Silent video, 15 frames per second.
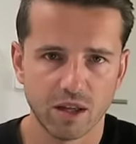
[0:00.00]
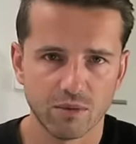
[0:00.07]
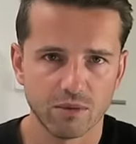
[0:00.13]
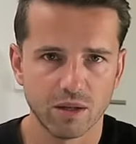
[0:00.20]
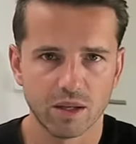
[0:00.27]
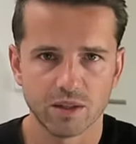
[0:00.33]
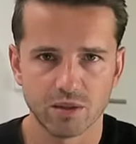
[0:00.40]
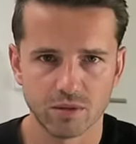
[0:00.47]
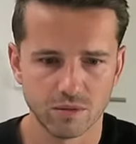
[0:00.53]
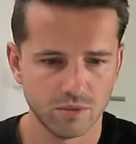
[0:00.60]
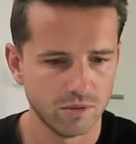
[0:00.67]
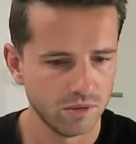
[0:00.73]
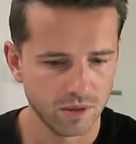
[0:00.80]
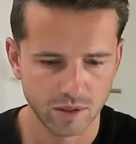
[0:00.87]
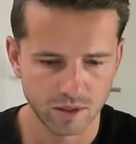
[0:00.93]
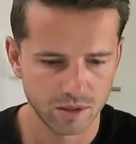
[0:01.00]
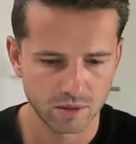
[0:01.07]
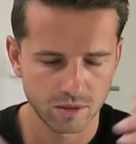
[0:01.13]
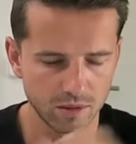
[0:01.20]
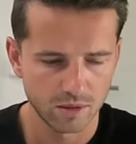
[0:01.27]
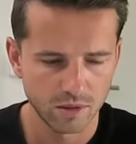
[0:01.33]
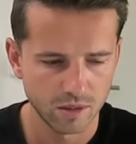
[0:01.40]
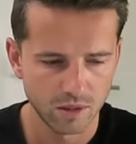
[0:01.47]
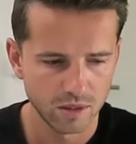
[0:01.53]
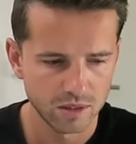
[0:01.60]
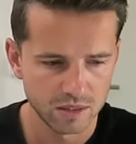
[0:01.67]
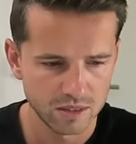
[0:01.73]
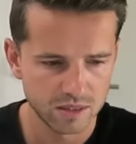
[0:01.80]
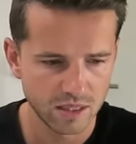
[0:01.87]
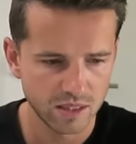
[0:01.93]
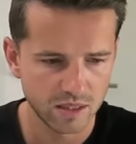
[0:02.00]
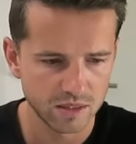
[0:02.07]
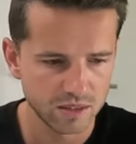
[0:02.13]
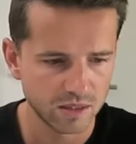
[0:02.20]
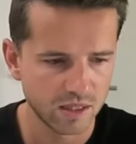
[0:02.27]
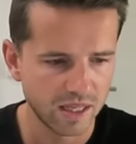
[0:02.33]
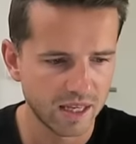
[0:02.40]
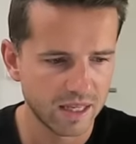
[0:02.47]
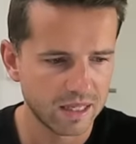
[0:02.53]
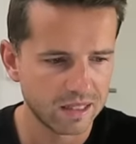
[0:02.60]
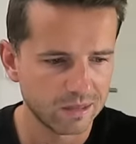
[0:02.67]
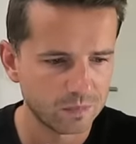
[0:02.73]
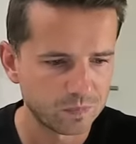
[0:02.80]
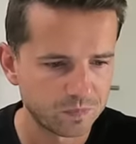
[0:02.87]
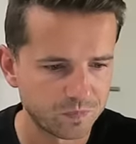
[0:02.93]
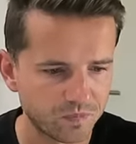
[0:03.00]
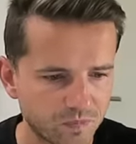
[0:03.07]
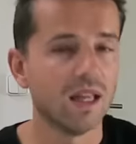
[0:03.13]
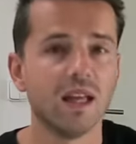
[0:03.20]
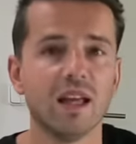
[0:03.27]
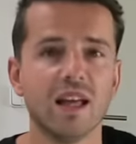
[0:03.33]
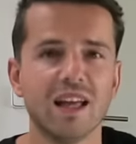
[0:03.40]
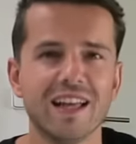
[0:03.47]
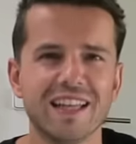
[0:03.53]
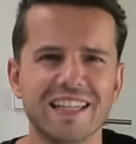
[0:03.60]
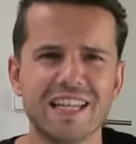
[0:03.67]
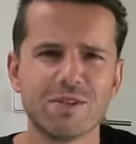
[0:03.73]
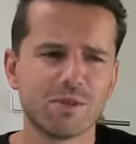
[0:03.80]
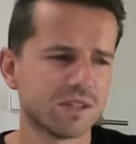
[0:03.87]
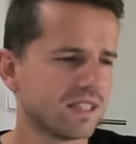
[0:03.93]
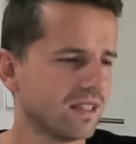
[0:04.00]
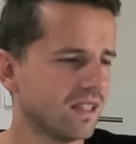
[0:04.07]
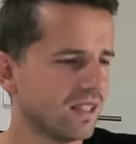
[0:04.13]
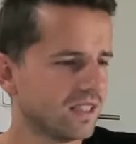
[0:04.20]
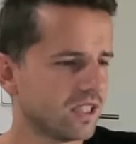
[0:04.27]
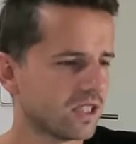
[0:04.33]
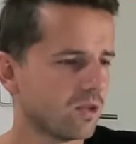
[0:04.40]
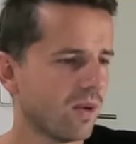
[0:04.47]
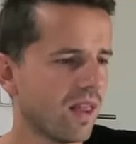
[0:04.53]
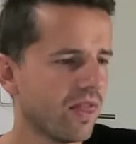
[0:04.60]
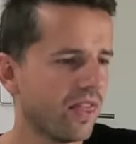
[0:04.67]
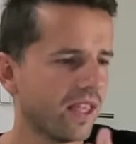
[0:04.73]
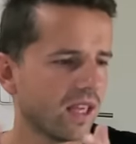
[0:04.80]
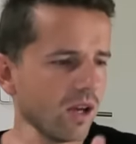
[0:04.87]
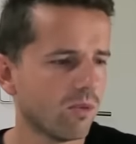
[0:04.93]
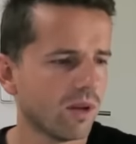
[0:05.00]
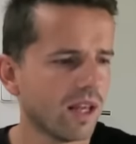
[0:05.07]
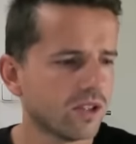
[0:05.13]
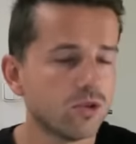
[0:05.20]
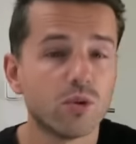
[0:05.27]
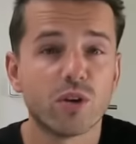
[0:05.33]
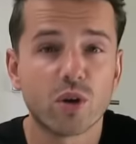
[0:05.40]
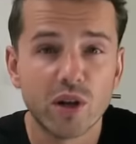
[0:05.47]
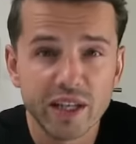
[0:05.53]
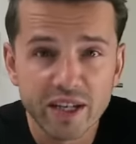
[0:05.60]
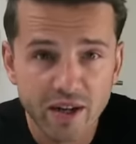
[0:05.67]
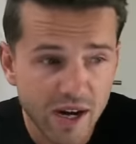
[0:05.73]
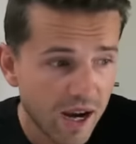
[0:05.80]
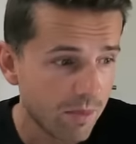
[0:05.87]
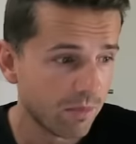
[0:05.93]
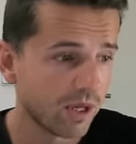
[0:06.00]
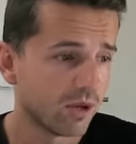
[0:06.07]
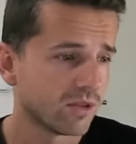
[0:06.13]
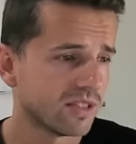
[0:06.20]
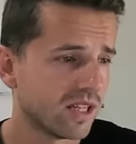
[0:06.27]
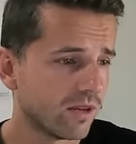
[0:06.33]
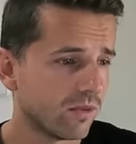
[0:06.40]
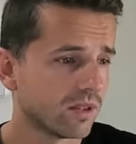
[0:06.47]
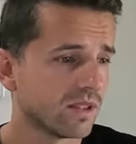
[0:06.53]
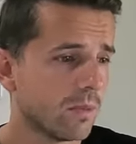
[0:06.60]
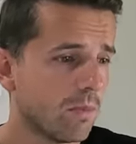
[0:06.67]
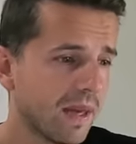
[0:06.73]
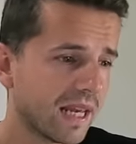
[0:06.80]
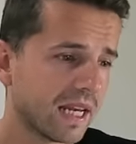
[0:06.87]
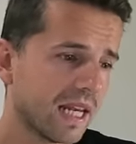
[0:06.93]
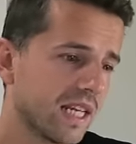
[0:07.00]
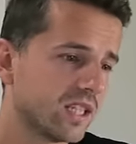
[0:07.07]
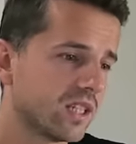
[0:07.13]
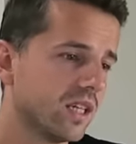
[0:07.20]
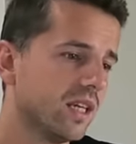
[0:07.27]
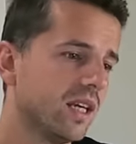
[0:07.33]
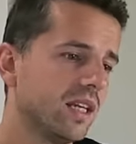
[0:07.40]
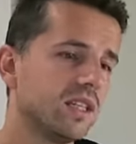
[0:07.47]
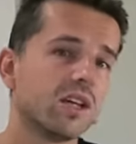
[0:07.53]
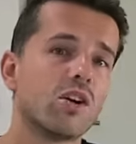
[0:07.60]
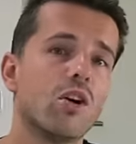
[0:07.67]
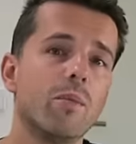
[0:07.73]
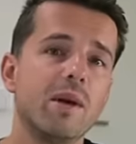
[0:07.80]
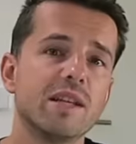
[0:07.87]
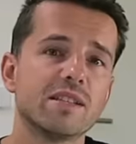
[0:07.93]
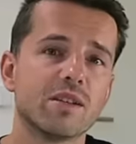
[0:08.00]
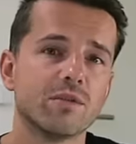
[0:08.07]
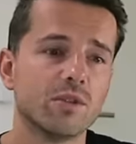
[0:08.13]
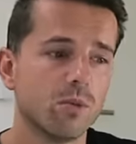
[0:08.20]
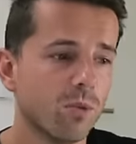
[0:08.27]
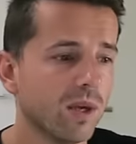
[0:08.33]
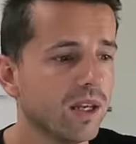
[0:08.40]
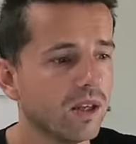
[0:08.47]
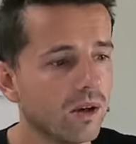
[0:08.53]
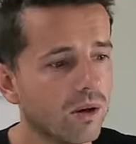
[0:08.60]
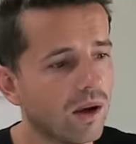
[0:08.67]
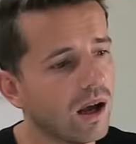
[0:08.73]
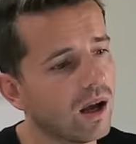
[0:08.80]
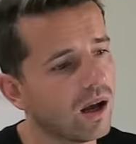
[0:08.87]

I would like to say that again. There was just one thing I would like to clear up, because there was a backlash in the comments of the video.